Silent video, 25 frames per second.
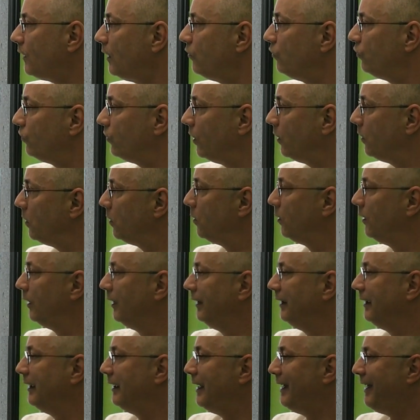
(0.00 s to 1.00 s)
So
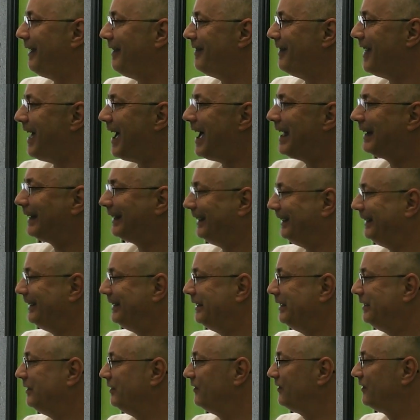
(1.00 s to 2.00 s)
that
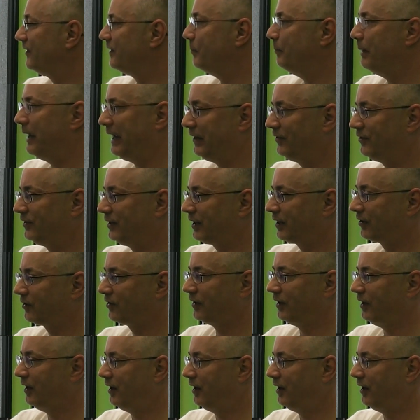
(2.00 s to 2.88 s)
is the basics